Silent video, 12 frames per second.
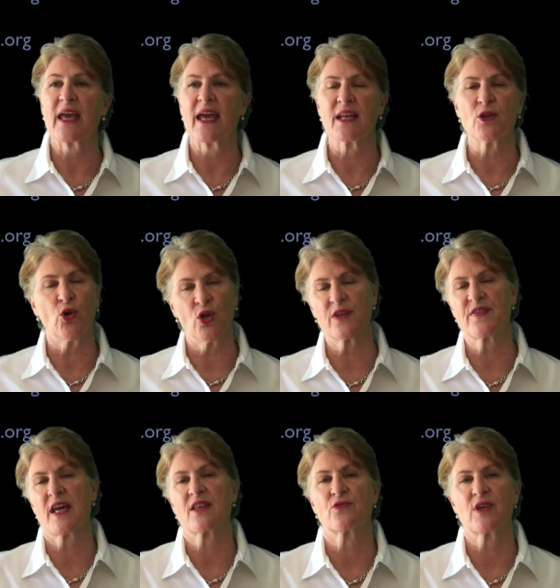and all of
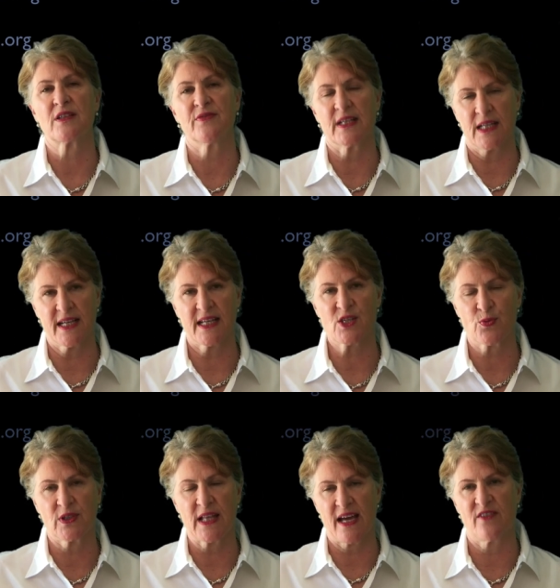the other relevant links
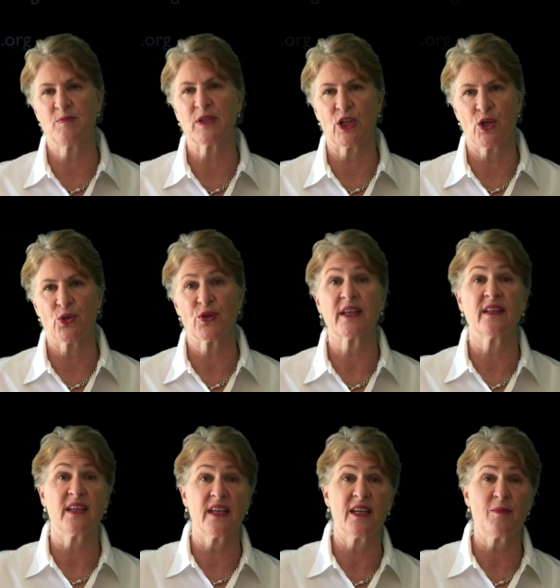we'll have below in
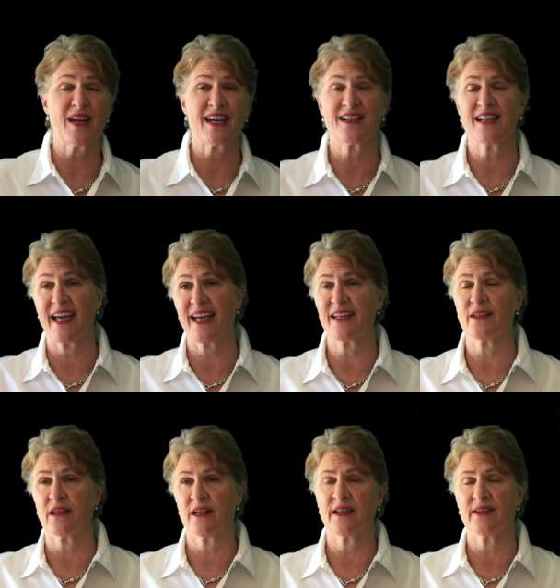the email and
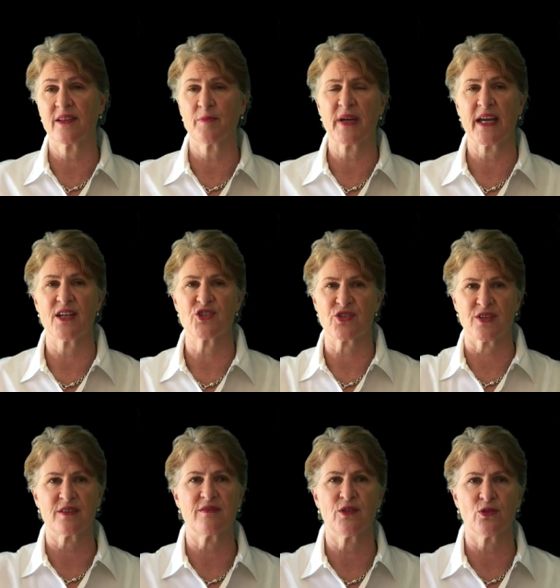on the page
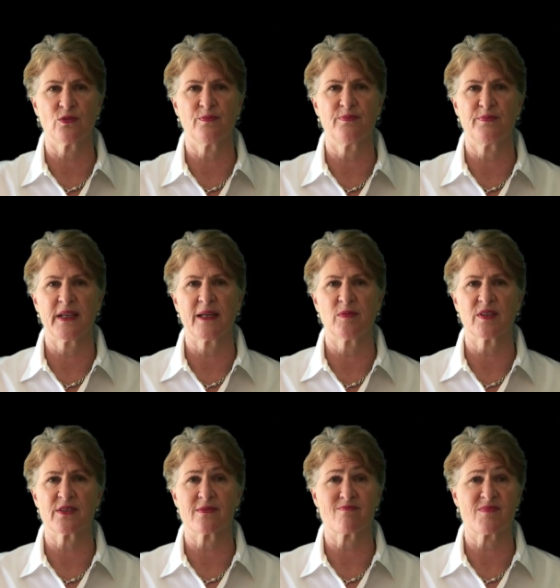that you'll be able
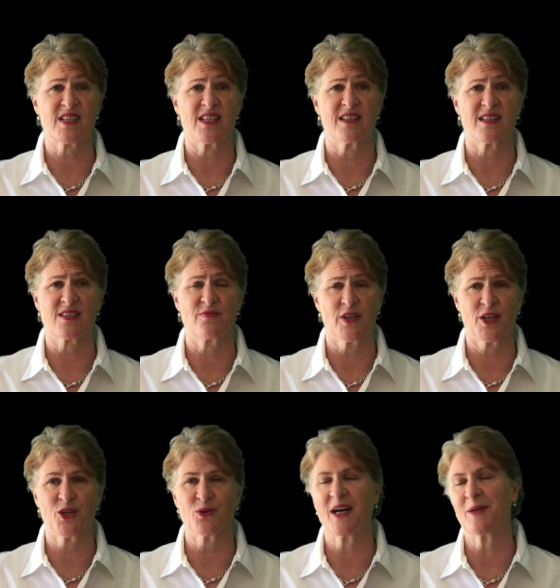to see this
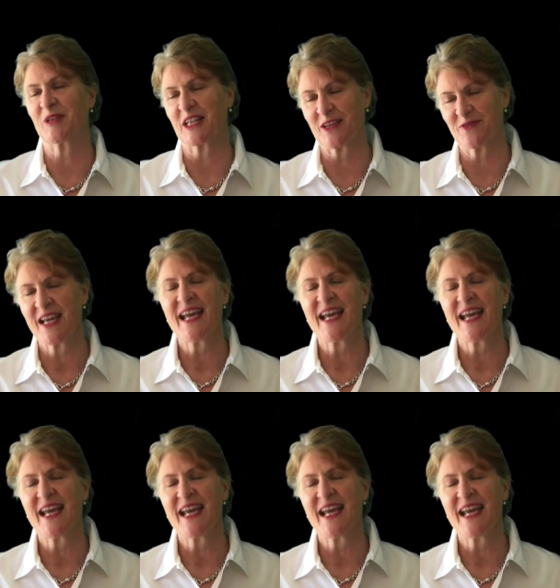video, I believe.